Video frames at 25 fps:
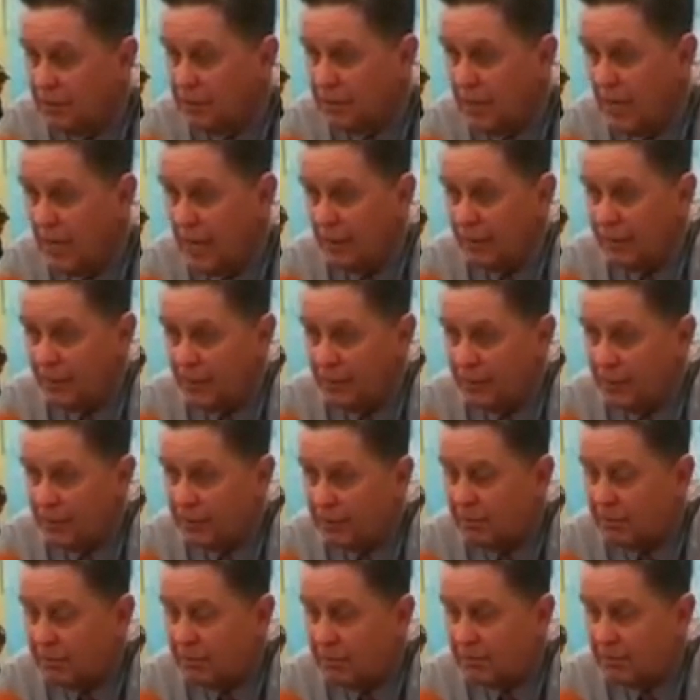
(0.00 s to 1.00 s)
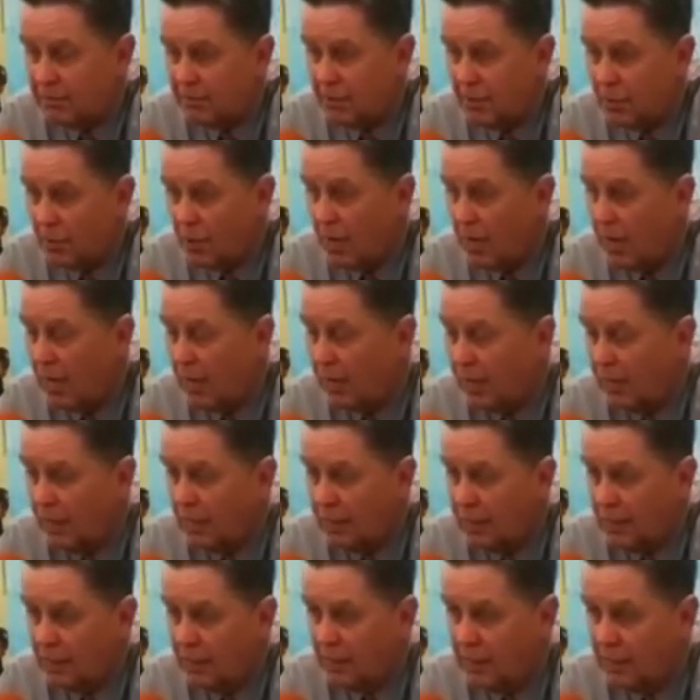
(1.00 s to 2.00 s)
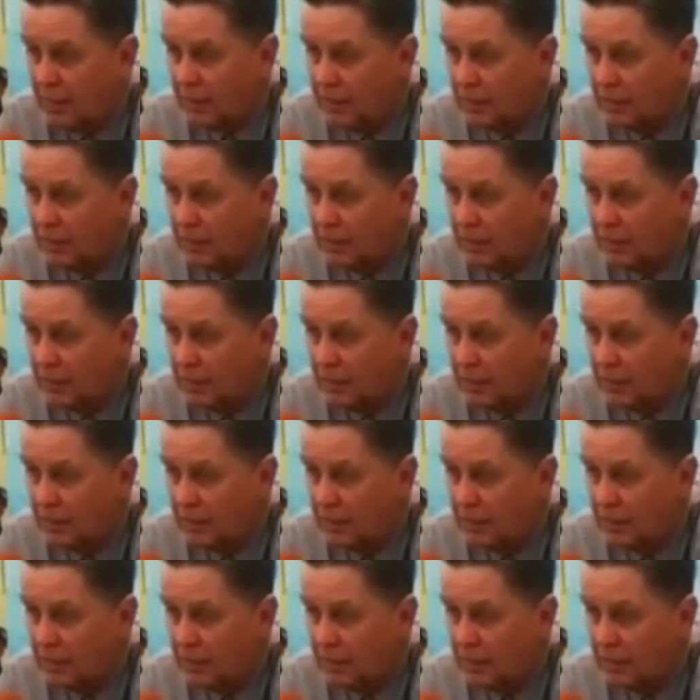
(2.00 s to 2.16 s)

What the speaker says: Chappett, Greg, and